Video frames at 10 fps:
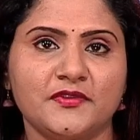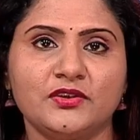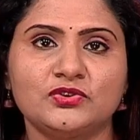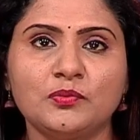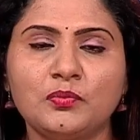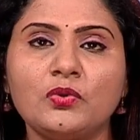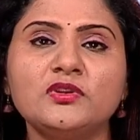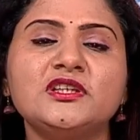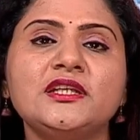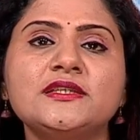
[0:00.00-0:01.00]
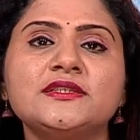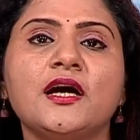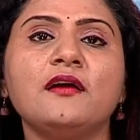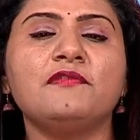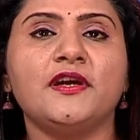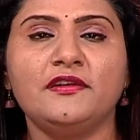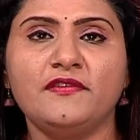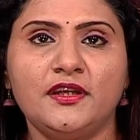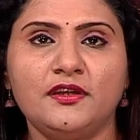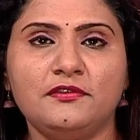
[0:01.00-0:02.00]
So, both these are very,
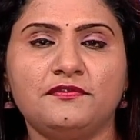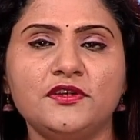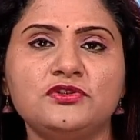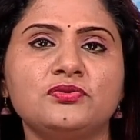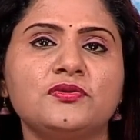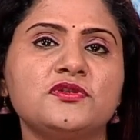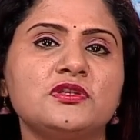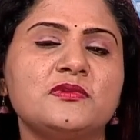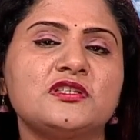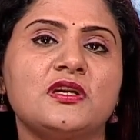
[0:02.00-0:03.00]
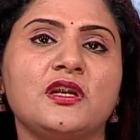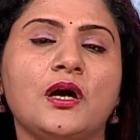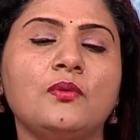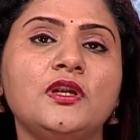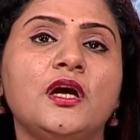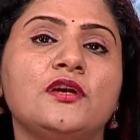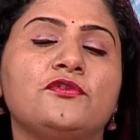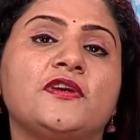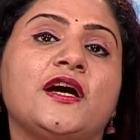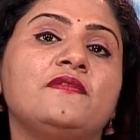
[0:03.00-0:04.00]
very different. Tourism is a noun,
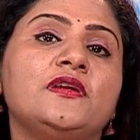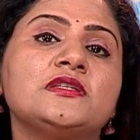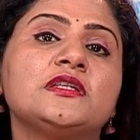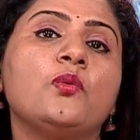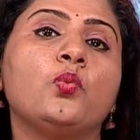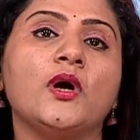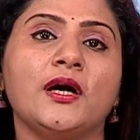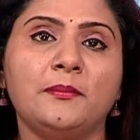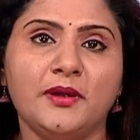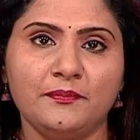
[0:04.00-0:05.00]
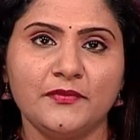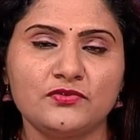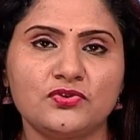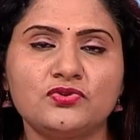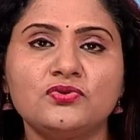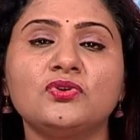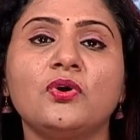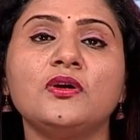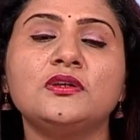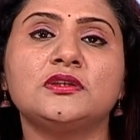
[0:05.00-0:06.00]
travel is a verb. So, do
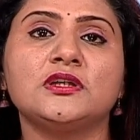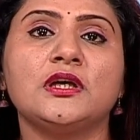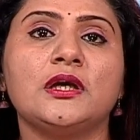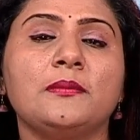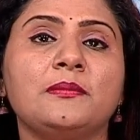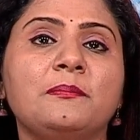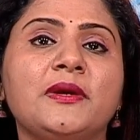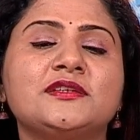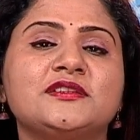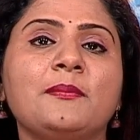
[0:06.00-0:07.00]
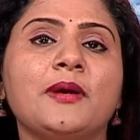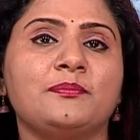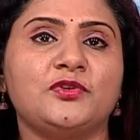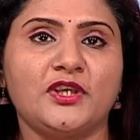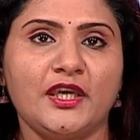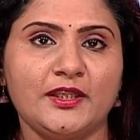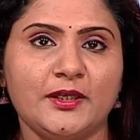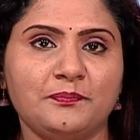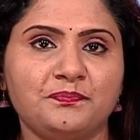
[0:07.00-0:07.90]
not mix them up together.